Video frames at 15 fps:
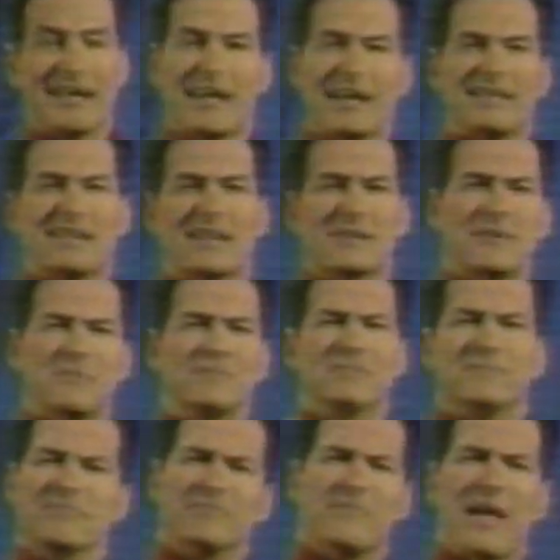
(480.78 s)
He says,
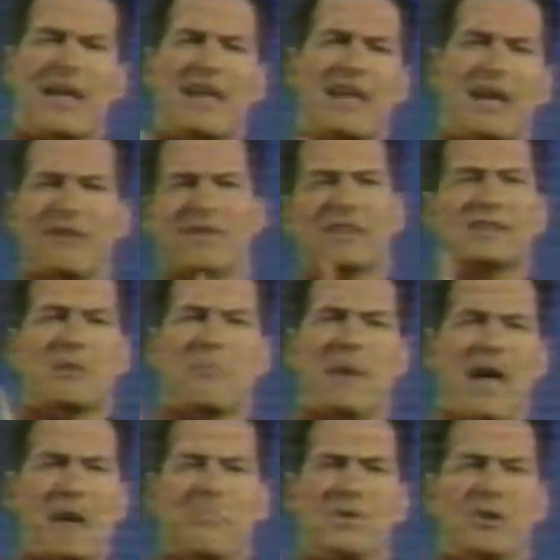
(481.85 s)
if it's a
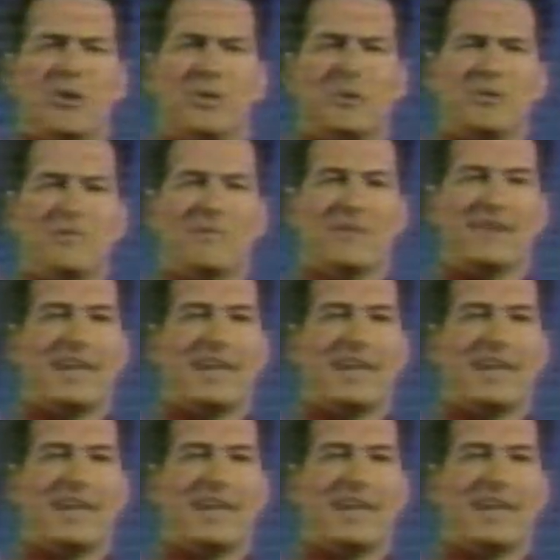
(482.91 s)
baboon